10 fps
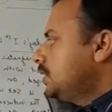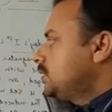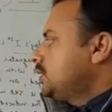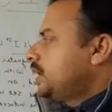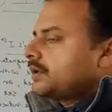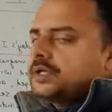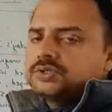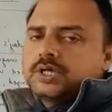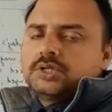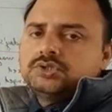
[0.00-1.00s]
there is a
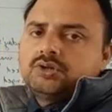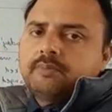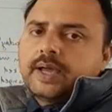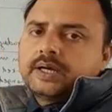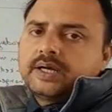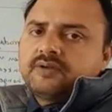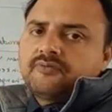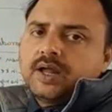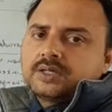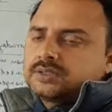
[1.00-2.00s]
change in magnetic
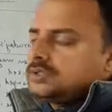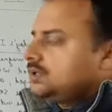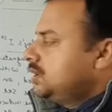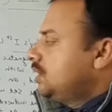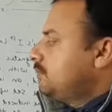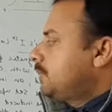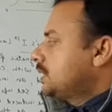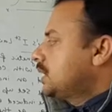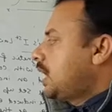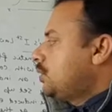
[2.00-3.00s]
flux,
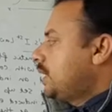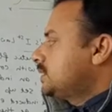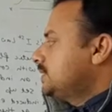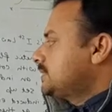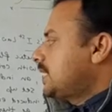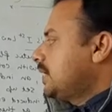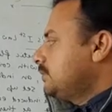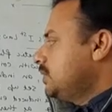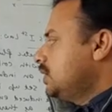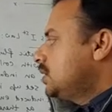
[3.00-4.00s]
but now at this
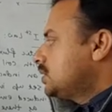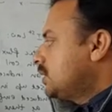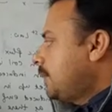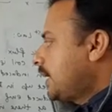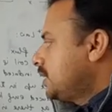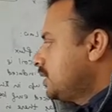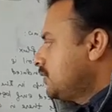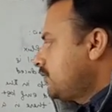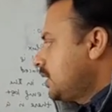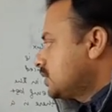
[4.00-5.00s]
time, the magnetic
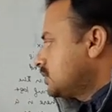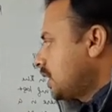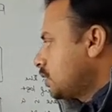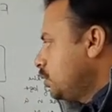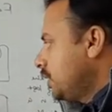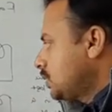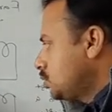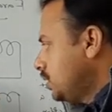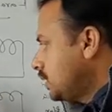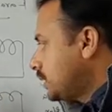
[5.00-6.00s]
flux are going to
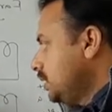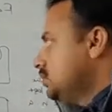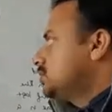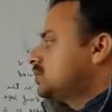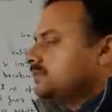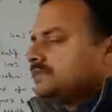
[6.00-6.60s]
decrease.